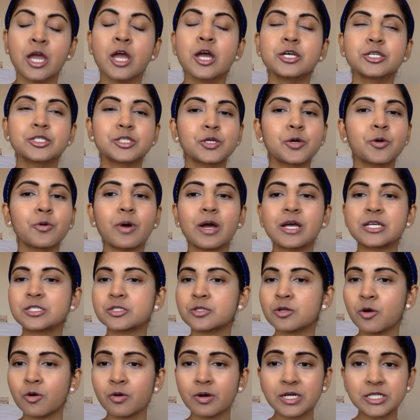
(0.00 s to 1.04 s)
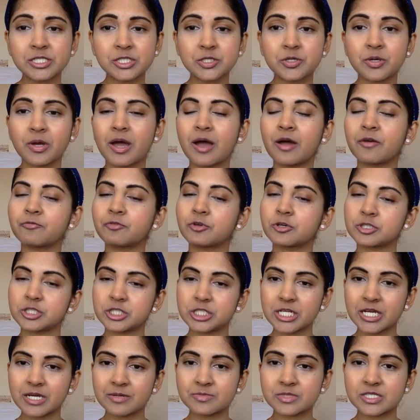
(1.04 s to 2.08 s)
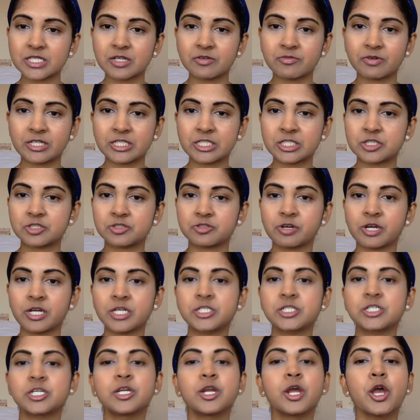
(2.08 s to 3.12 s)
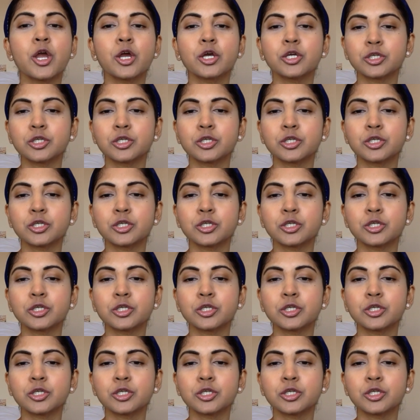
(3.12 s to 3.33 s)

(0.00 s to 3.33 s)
so as long as you have your GMC registration,